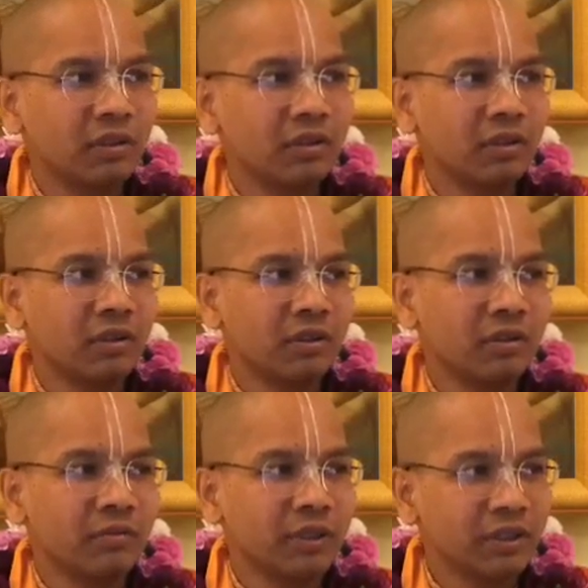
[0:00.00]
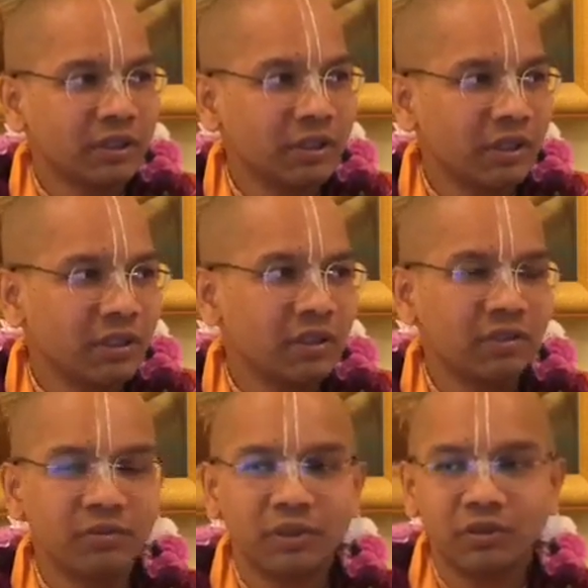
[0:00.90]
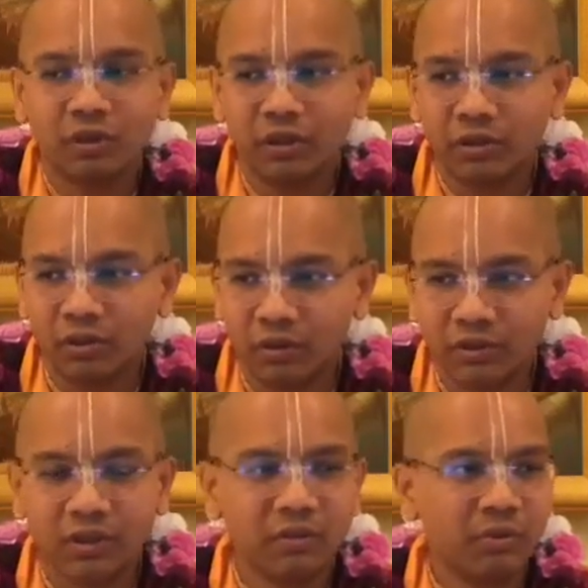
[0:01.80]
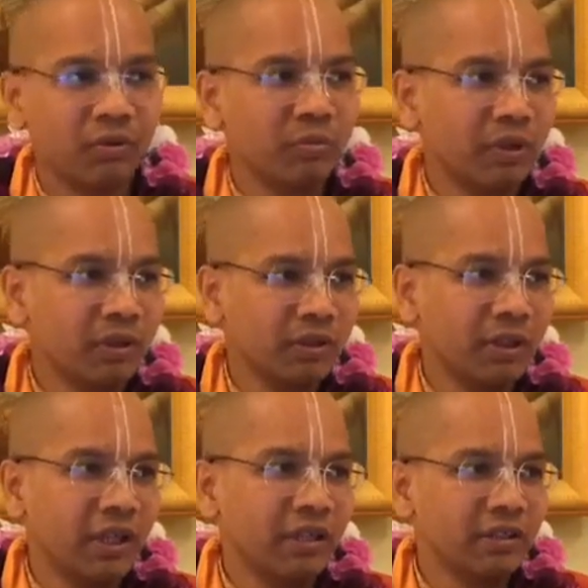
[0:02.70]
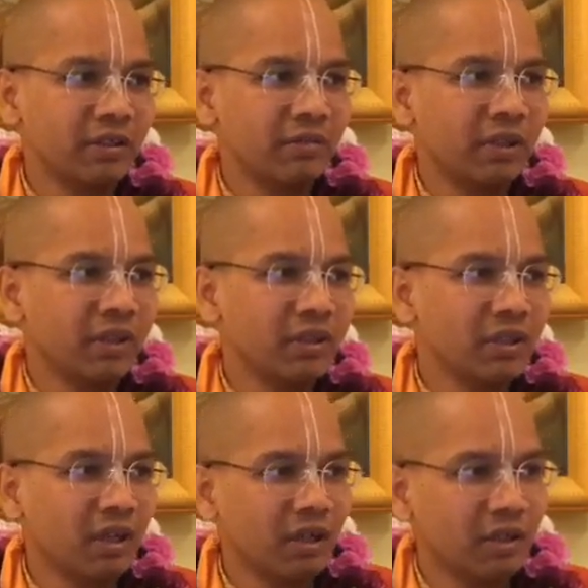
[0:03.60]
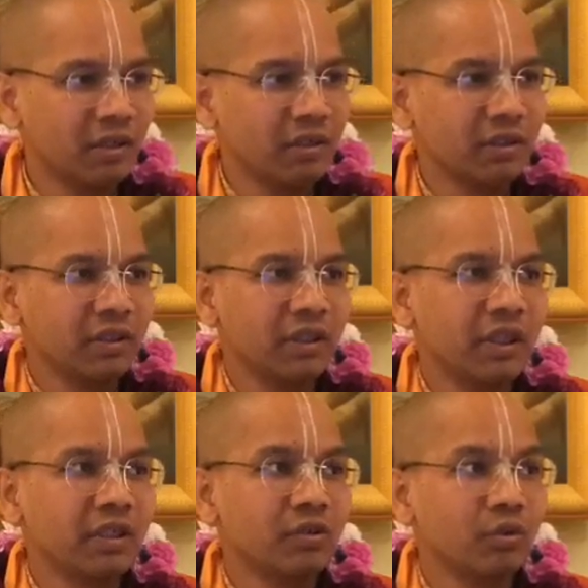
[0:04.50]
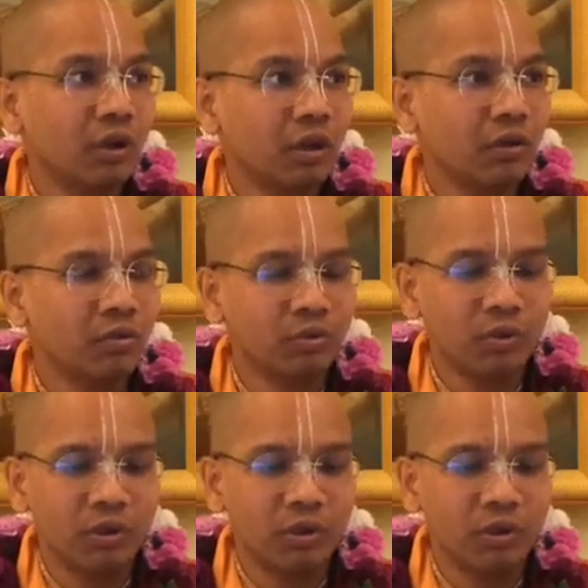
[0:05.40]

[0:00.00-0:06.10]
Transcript: Bhaktisiddhanta Saraswati is talking to our Srila Prabhupada, and he is revealing his heart as to how